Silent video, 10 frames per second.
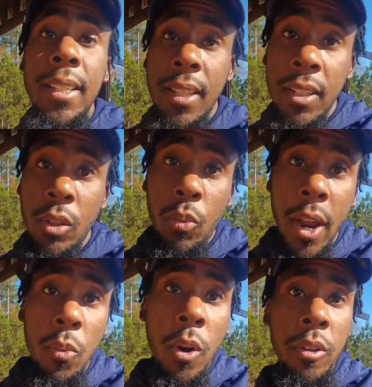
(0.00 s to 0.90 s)
That's the
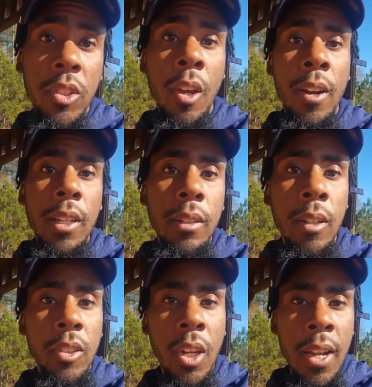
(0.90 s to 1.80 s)
right word, Shawnee. Look,
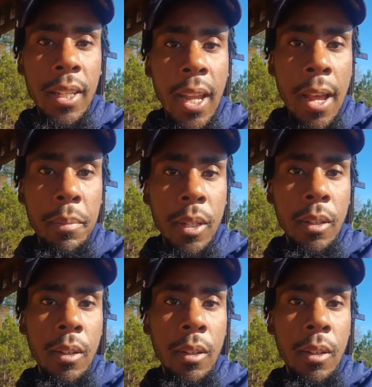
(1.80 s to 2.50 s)
Shawnee got me.